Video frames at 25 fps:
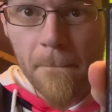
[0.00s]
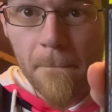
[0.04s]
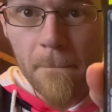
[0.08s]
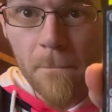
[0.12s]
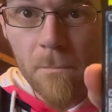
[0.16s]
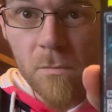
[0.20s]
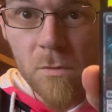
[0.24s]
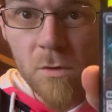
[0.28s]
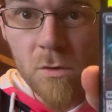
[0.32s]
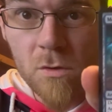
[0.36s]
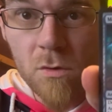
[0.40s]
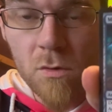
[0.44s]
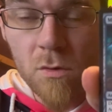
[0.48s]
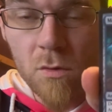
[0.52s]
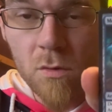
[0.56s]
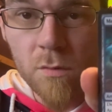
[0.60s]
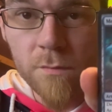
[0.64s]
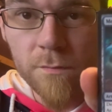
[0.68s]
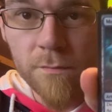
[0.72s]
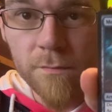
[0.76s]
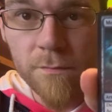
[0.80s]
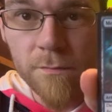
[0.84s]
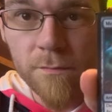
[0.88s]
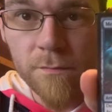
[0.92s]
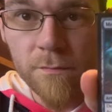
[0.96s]
It's cool.
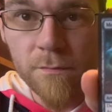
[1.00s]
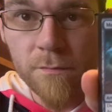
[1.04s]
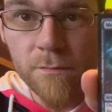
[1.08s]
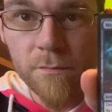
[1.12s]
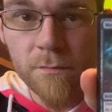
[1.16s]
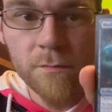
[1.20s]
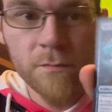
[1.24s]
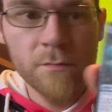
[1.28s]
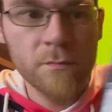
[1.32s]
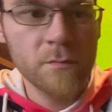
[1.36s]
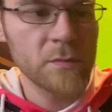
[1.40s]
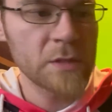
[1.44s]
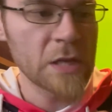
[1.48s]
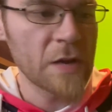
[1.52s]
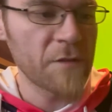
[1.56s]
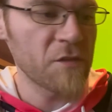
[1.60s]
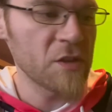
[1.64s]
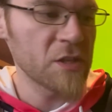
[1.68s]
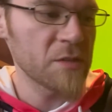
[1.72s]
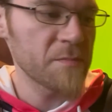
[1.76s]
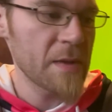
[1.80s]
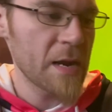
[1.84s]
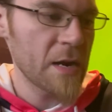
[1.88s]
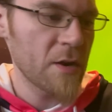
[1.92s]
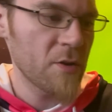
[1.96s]

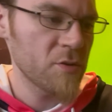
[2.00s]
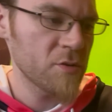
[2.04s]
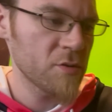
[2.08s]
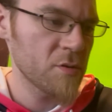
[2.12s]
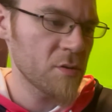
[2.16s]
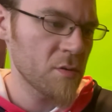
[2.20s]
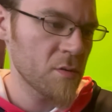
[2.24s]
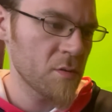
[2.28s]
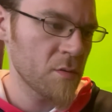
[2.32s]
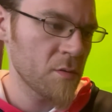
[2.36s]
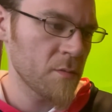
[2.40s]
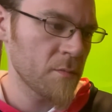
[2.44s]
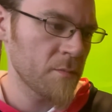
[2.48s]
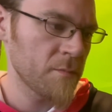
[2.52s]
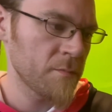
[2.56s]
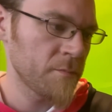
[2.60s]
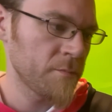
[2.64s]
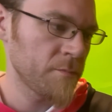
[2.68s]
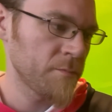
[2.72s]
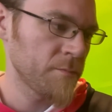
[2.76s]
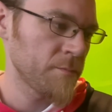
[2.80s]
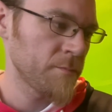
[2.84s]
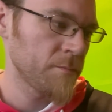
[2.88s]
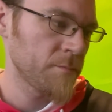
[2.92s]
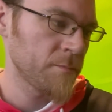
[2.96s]
Toughness matters.
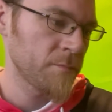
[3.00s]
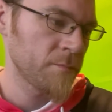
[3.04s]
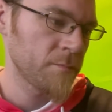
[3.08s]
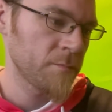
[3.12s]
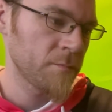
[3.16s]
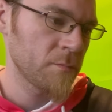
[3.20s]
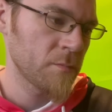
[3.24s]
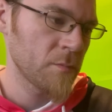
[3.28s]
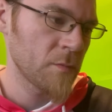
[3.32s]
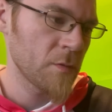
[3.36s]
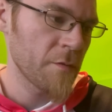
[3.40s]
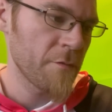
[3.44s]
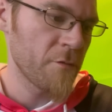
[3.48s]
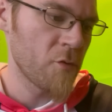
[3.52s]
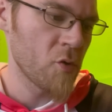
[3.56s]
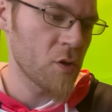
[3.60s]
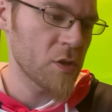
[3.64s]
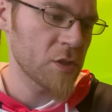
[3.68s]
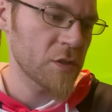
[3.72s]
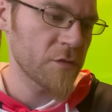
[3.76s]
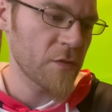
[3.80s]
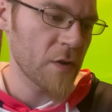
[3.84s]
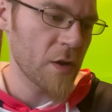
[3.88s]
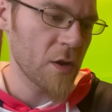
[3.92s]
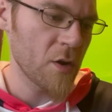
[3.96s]

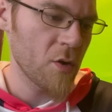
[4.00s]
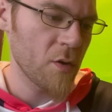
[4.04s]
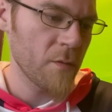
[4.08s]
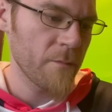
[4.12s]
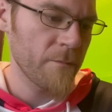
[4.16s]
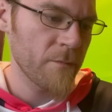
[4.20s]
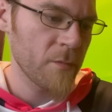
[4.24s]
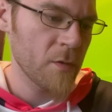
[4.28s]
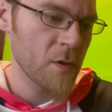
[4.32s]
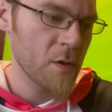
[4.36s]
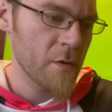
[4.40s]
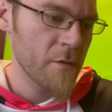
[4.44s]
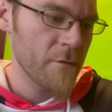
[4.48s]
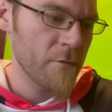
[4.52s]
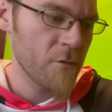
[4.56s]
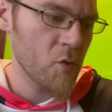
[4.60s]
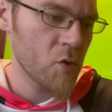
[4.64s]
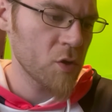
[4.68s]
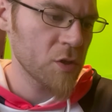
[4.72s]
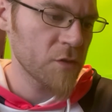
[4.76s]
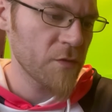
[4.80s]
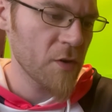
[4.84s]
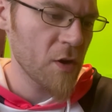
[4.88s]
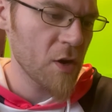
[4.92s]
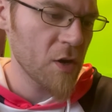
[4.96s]
Focus Fire.
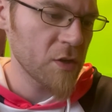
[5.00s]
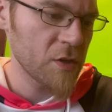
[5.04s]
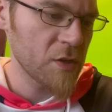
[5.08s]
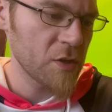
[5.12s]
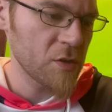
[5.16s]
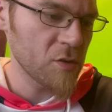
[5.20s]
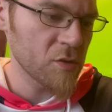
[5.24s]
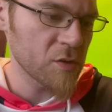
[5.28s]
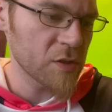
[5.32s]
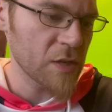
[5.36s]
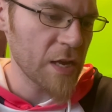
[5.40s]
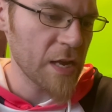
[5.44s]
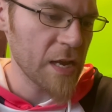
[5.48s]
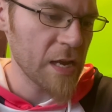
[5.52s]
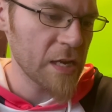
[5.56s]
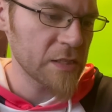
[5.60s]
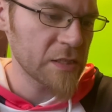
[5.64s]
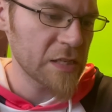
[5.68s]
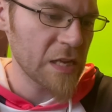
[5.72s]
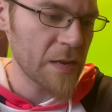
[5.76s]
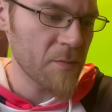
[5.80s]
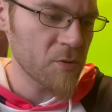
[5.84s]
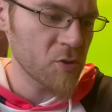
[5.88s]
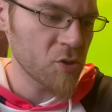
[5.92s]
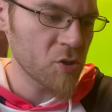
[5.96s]
Focus Fire deals X
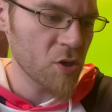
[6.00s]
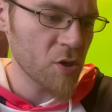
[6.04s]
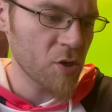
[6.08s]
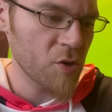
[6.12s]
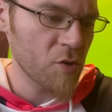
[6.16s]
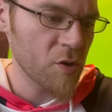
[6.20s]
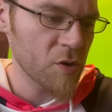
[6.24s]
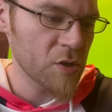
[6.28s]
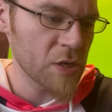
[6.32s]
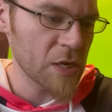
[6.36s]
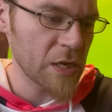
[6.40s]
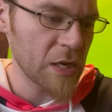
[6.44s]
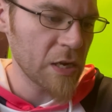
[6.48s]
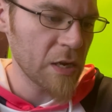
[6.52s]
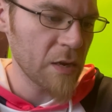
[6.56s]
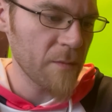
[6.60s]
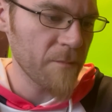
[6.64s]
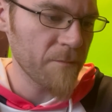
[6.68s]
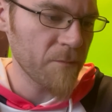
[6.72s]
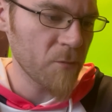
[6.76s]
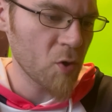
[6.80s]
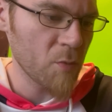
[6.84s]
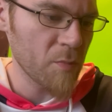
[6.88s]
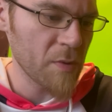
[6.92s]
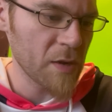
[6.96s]
damage to
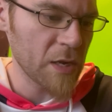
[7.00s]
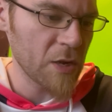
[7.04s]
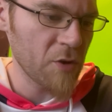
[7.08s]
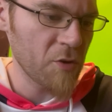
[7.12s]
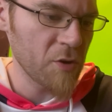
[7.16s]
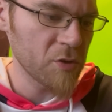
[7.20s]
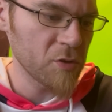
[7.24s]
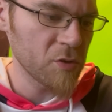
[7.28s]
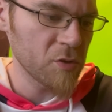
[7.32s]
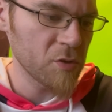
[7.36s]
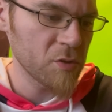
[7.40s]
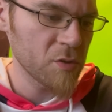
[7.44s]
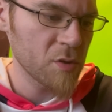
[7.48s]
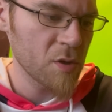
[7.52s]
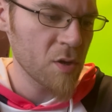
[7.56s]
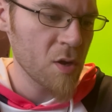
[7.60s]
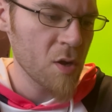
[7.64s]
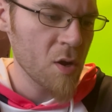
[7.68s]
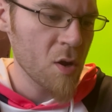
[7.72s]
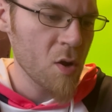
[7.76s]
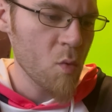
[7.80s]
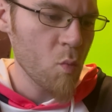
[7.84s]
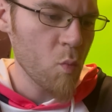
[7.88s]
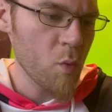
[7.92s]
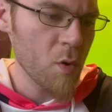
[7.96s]
attacking or blocking creatures,
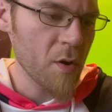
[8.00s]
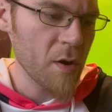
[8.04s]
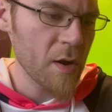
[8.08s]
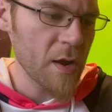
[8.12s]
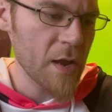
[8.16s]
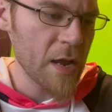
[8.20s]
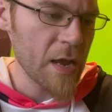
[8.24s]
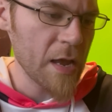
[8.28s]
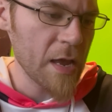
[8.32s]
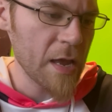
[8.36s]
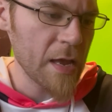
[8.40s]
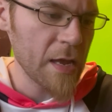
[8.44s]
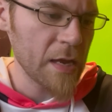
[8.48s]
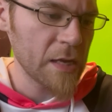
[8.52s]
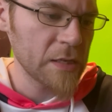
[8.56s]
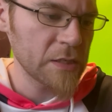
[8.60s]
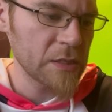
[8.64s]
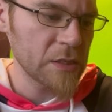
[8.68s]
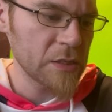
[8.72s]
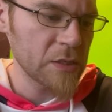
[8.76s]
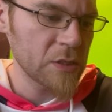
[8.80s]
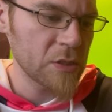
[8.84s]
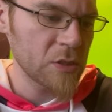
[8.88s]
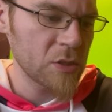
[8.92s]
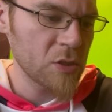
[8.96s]
where X
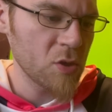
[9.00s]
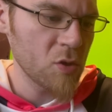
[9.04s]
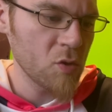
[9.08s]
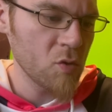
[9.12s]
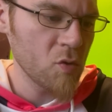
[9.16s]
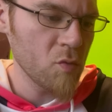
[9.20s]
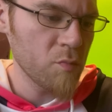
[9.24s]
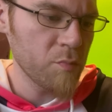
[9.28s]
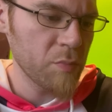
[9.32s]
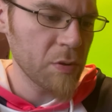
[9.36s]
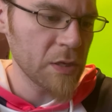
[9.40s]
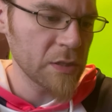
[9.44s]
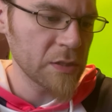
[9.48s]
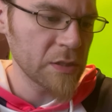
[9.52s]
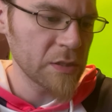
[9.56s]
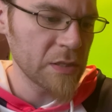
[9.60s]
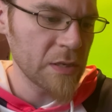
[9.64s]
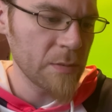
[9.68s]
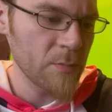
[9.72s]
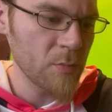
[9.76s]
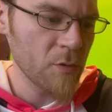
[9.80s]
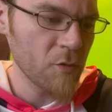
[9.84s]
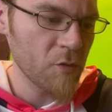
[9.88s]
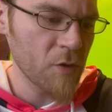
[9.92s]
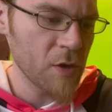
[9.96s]
is 2 plus the
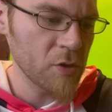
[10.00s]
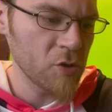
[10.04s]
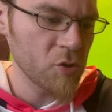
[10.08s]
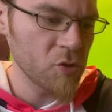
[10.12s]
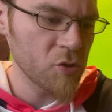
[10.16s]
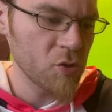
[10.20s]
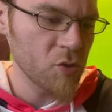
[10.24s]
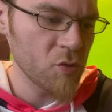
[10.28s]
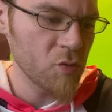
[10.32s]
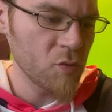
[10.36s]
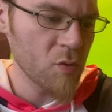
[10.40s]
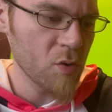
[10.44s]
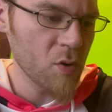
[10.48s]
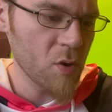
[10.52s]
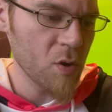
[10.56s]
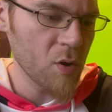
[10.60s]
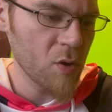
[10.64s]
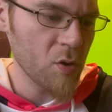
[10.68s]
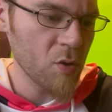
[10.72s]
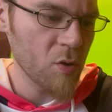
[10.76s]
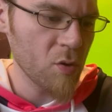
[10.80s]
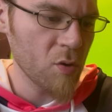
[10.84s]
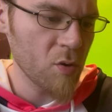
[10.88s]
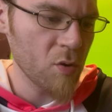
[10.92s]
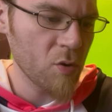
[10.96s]
number of creatures
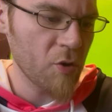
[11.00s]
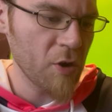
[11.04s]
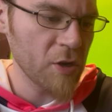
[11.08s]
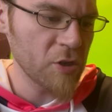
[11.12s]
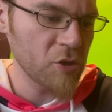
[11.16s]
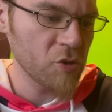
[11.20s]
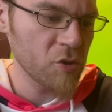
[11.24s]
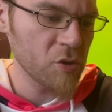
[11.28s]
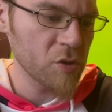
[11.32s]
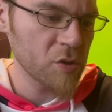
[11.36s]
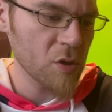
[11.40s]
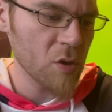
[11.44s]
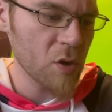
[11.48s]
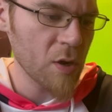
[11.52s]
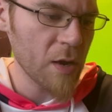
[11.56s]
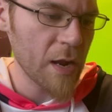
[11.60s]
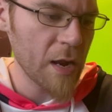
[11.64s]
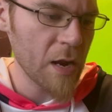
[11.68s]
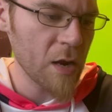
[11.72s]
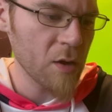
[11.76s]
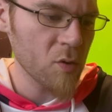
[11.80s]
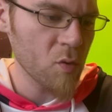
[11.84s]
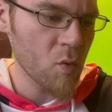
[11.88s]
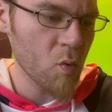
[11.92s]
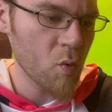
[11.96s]

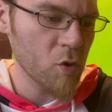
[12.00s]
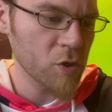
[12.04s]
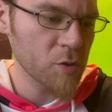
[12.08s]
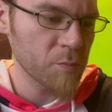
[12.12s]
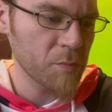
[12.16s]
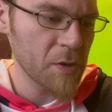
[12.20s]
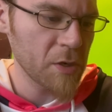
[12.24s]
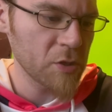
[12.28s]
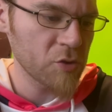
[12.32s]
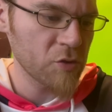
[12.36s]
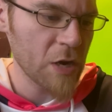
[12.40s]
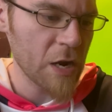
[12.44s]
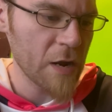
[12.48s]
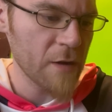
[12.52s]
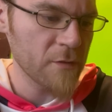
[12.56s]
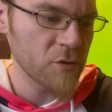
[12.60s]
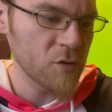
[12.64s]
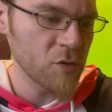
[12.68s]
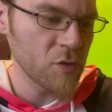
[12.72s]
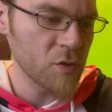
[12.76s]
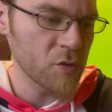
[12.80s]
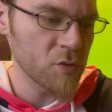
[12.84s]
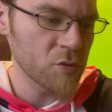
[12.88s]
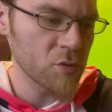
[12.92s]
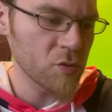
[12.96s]
and or spacecrafts
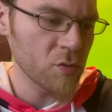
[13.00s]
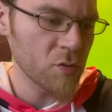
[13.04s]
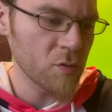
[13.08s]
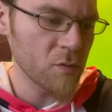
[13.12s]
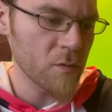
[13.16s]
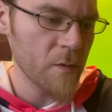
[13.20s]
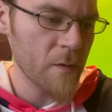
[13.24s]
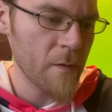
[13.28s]
you control.